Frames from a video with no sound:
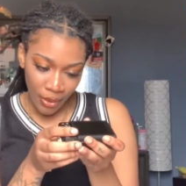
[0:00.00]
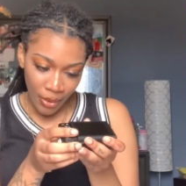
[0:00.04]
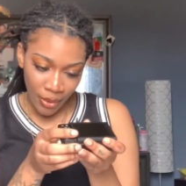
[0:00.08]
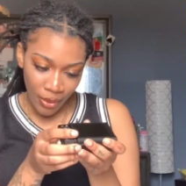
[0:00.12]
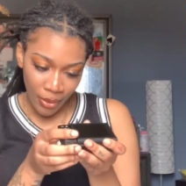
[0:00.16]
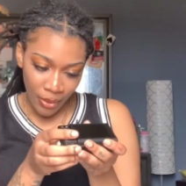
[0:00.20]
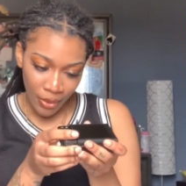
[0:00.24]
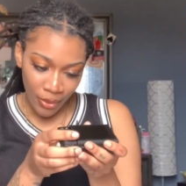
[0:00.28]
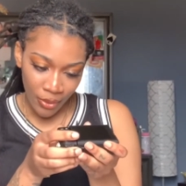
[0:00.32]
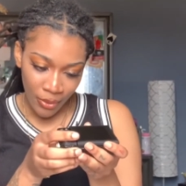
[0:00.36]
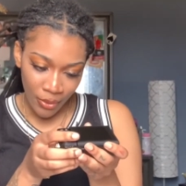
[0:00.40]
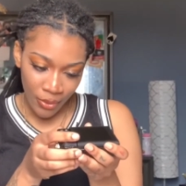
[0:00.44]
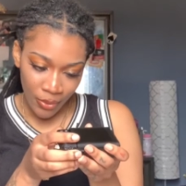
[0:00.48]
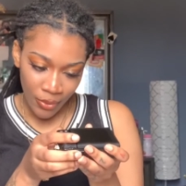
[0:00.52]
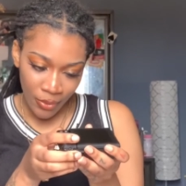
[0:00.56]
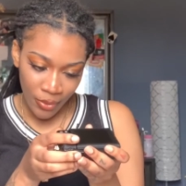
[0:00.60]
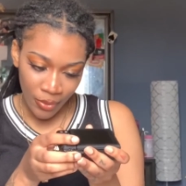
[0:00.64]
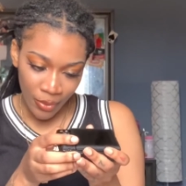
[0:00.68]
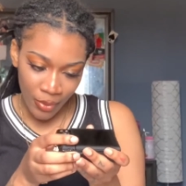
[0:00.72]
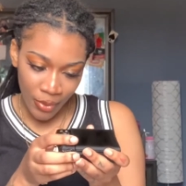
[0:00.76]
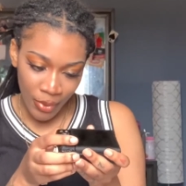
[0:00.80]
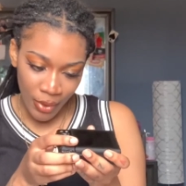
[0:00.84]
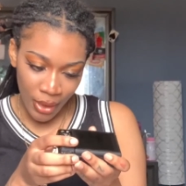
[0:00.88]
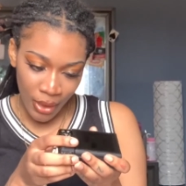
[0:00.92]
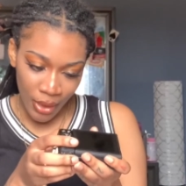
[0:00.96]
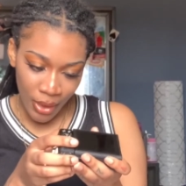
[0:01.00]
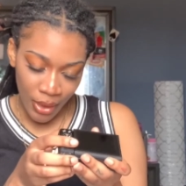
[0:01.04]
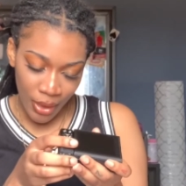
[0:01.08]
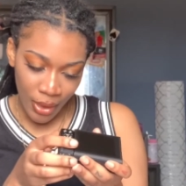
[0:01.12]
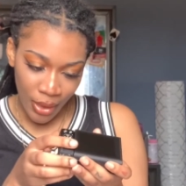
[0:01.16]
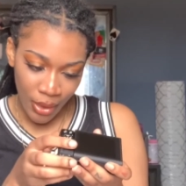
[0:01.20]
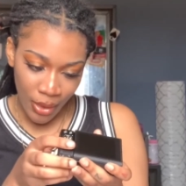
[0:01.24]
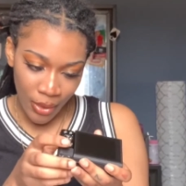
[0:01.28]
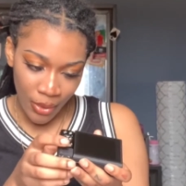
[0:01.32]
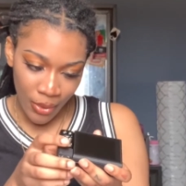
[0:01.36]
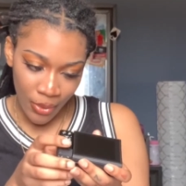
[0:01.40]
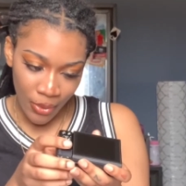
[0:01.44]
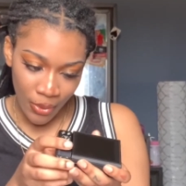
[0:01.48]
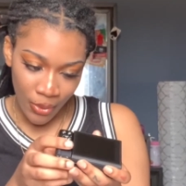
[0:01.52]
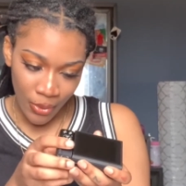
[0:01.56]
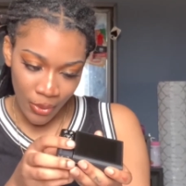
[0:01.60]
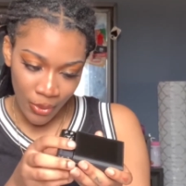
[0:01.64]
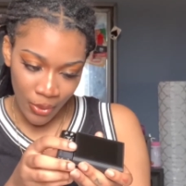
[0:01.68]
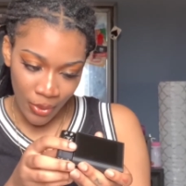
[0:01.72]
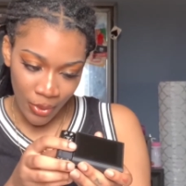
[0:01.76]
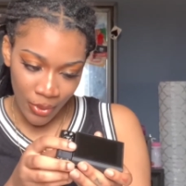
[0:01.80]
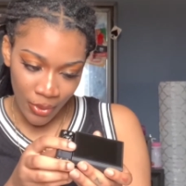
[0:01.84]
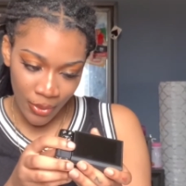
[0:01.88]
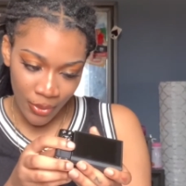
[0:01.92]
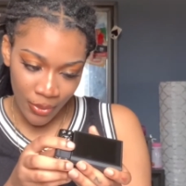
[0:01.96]
Oh
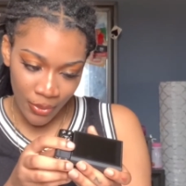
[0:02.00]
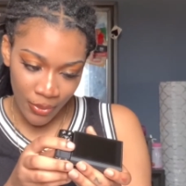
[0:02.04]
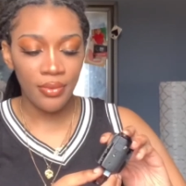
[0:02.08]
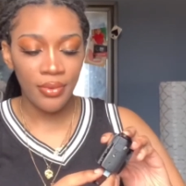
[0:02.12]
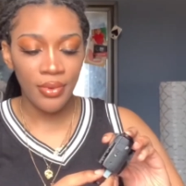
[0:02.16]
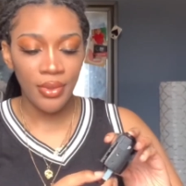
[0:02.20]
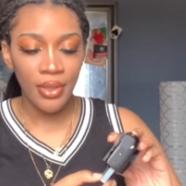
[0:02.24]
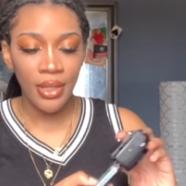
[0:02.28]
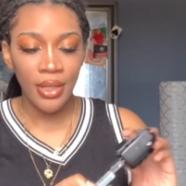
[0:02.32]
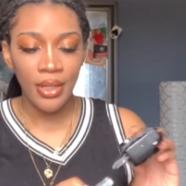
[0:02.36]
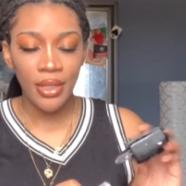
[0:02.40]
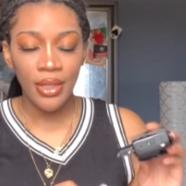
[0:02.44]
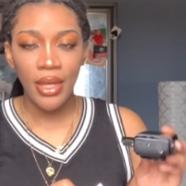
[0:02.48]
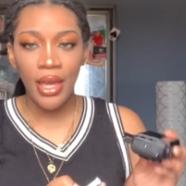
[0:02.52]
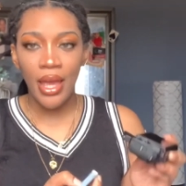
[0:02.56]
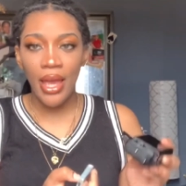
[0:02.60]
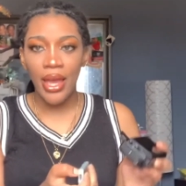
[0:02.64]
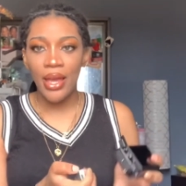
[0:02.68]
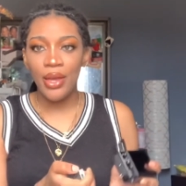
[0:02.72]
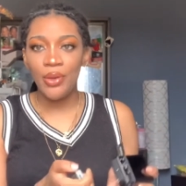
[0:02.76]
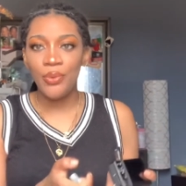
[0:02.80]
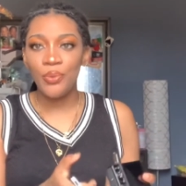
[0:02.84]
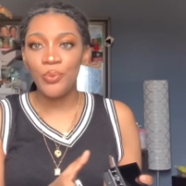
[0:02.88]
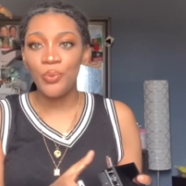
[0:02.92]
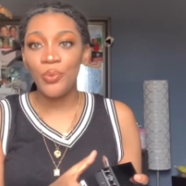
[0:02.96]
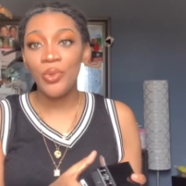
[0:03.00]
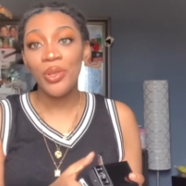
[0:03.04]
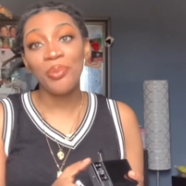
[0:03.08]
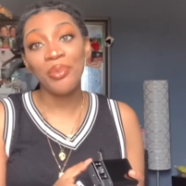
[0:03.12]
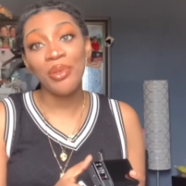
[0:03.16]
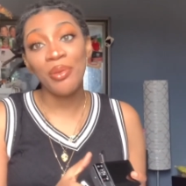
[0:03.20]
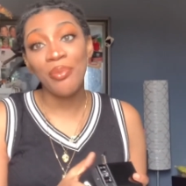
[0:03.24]
no. Okay, we'll be